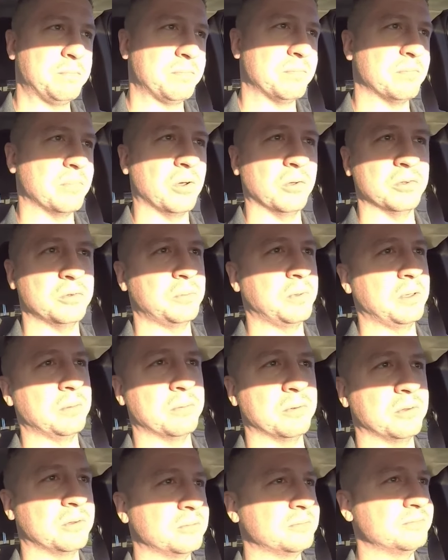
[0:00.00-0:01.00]
Most
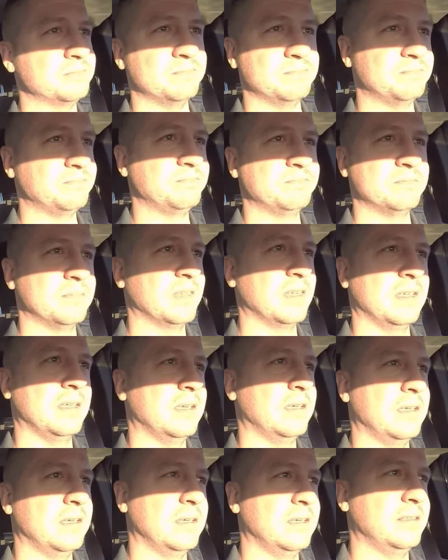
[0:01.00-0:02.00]
people,
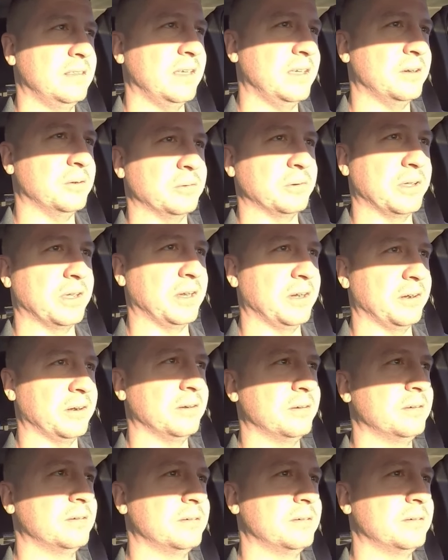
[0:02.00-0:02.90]
they don't care.